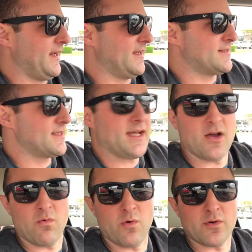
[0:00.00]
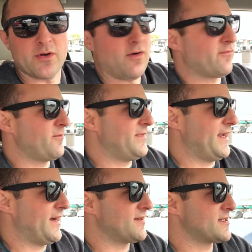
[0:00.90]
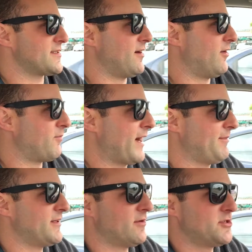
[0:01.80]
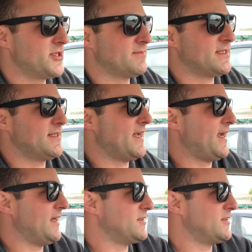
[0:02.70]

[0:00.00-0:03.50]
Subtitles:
and we'll go from there. So probably no gym today,